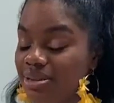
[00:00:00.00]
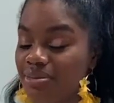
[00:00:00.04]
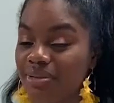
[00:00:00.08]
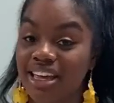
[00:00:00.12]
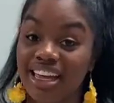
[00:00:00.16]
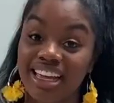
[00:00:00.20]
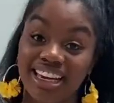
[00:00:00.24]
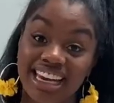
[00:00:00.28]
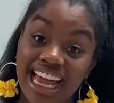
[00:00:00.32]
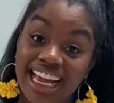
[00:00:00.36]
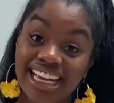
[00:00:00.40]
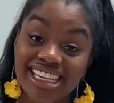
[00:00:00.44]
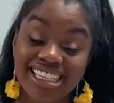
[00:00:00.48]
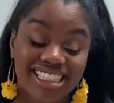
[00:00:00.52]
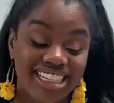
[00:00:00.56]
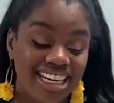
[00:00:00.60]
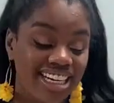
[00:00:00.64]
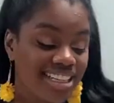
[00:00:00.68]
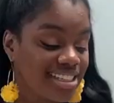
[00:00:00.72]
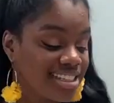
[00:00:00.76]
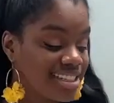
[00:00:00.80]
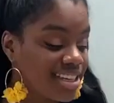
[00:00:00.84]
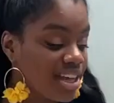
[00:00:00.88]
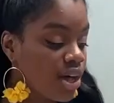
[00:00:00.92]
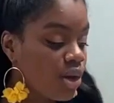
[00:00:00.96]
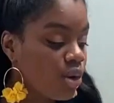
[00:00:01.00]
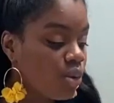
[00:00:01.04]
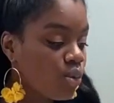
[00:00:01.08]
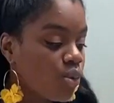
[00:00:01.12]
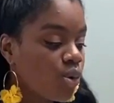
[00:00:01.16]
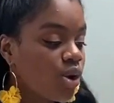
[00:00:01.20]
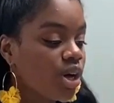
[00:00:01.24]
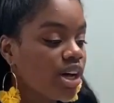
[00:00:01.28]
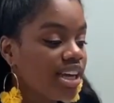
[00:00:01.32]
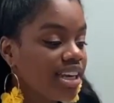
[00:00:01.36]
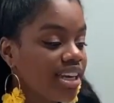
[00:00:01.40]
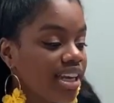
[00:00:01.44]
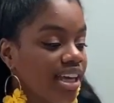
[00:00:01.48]
some connections,
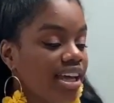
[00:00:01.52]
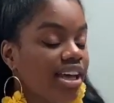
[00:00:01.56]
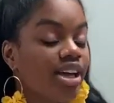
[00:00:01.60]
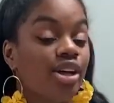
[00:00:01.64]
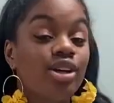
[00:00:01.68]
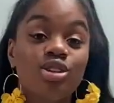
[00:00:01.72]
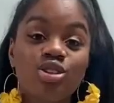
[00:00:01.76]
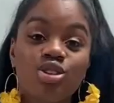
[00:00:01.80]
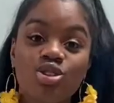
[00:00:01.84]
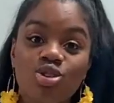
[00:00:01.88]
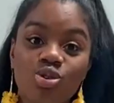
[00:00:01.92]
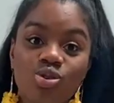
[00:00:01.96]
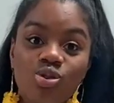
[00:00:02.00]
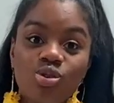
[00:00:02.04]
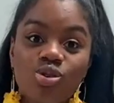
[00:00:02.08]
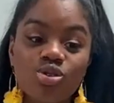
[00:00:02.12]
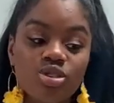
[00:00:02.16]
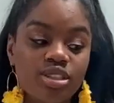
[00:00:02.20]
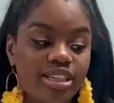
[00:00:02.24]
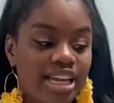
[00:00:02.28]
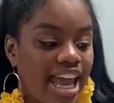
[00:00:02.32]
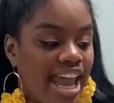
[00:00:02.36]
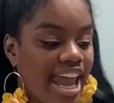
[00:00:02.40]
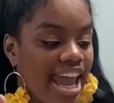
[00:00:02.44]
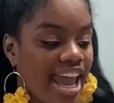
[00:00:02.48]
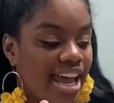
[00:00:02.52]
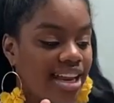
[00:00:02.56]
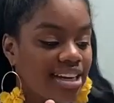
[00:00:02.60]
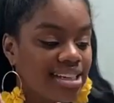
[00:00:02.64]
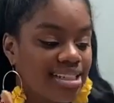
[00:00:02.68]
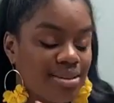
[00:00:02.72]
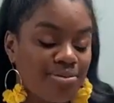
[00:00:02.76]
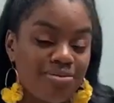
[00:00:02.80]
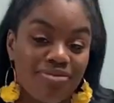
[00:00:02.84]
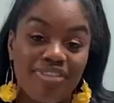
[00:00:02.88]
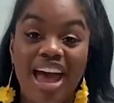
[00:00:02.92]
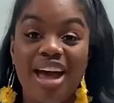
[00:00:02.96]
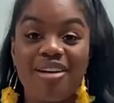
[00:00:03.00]
wood, tools,
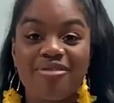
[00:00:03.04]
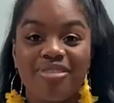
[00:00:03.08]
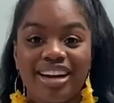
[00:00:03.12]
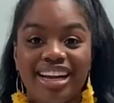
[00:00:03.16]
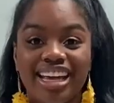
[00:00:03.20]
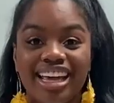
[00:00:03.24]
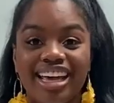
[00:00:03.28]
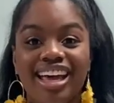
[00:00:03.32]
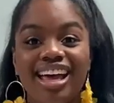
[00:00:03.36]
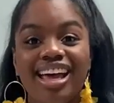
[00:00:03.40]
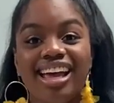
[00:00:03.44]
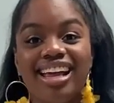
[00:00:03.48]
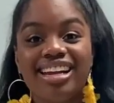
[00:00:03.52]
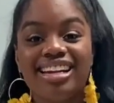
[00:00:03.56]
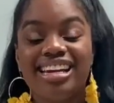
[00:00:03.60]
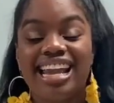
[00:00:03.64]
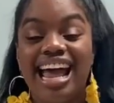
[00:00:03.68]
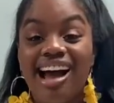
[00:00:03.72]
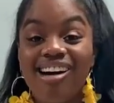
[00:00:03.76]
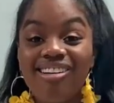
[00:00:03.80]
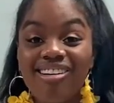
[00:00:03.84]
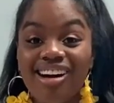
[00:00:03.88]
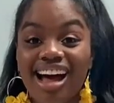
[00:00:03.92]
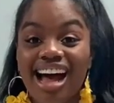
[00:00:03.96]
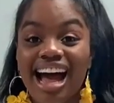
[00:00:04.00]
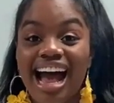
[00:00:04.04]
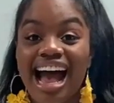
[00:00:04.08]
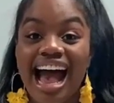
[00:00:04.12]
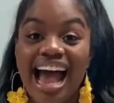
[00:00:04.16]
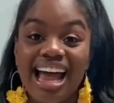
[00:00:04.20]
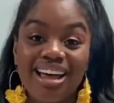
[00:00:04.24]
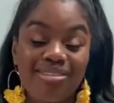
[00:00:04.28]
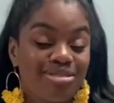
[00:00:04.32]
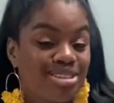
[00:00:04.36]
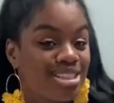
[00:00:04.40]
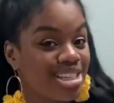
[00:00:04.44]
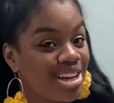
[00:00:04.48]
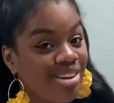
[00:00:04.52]
and some fabric. Now,
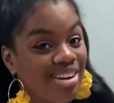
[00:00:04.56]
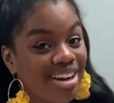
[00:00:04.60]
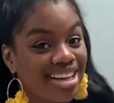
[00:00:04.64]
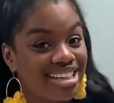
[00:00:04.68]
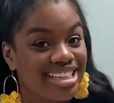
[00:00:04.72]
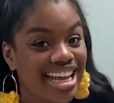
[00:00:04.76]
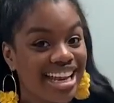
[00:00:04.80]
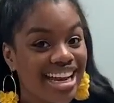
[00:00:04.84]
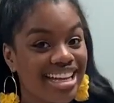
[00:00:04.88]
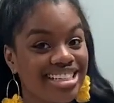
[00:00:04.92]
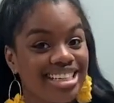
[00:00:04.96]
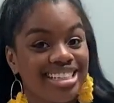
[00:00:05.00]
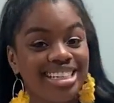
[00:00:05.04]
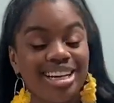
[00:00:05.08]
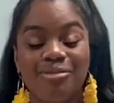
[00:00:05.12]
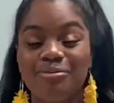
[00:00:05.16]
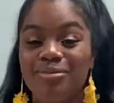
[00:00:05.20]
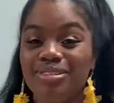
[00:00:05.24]
I'm so excited to